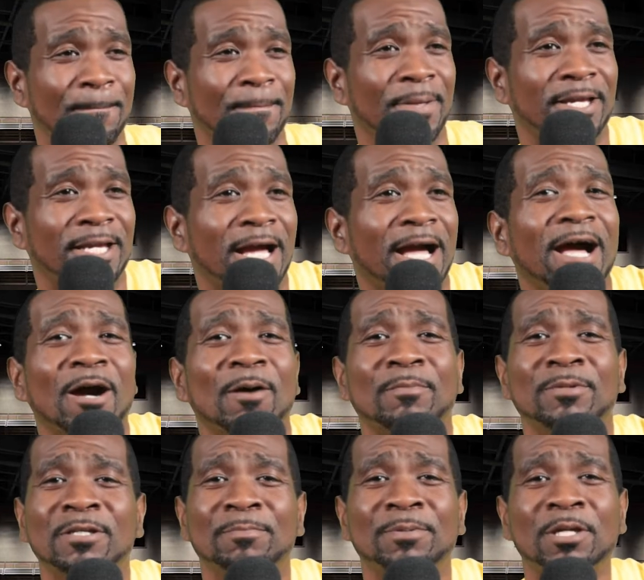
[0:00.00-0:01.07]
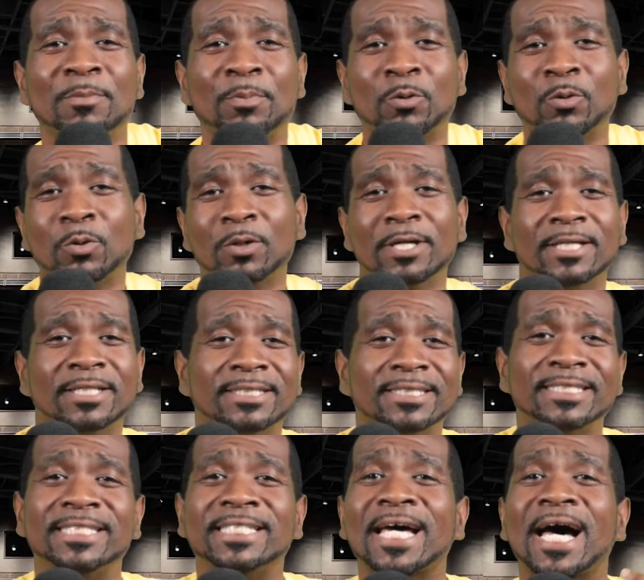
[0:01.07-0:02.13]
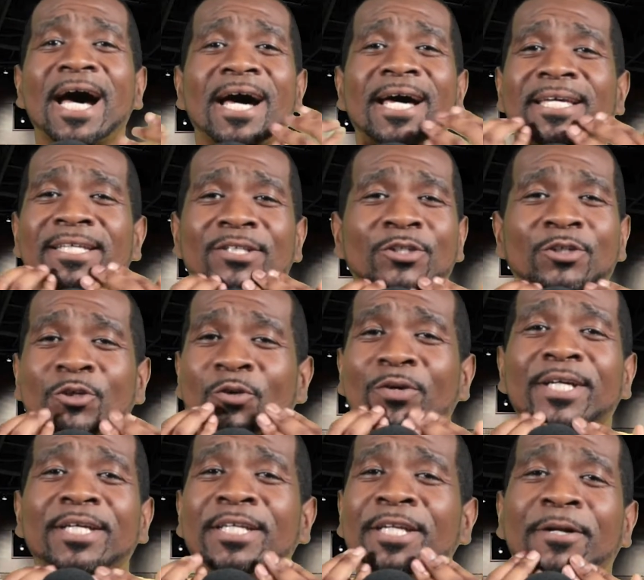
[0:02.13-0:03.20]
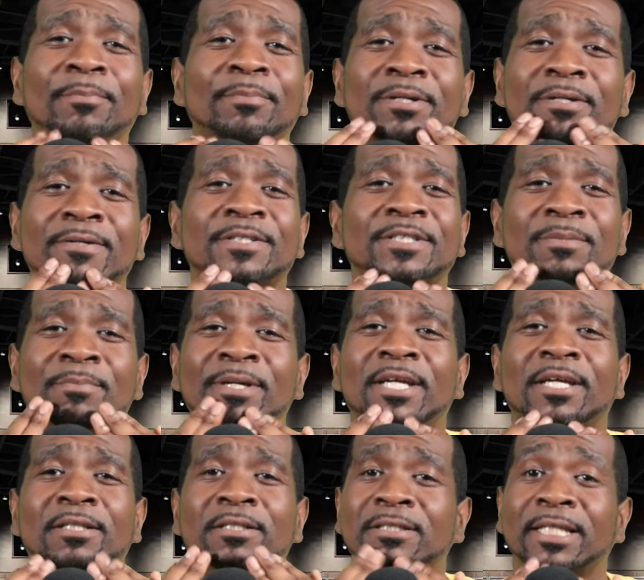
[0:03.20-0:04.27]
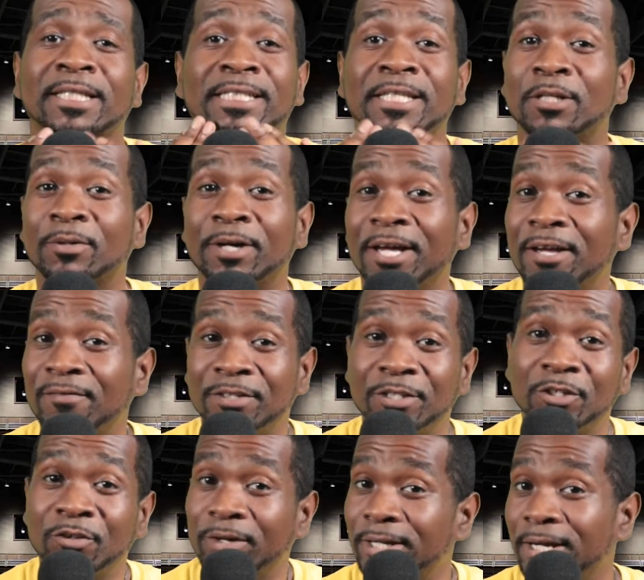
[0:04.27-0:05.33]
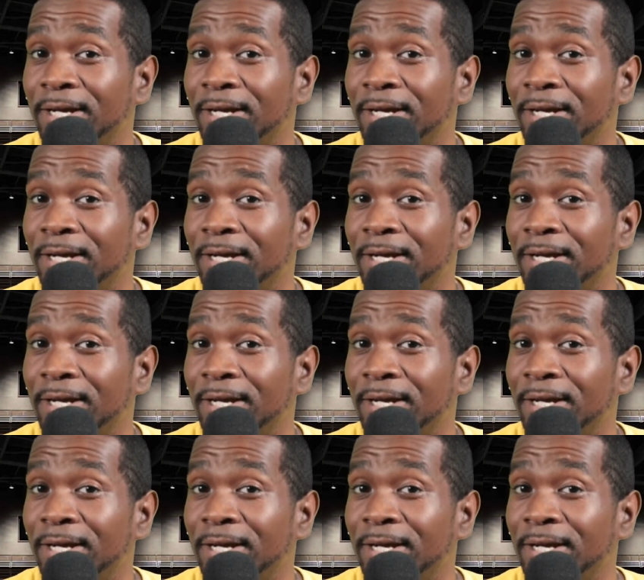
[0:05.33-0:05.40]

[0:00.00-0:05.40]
Like how many people dye the gray in their beards to make it look like they don't have any gray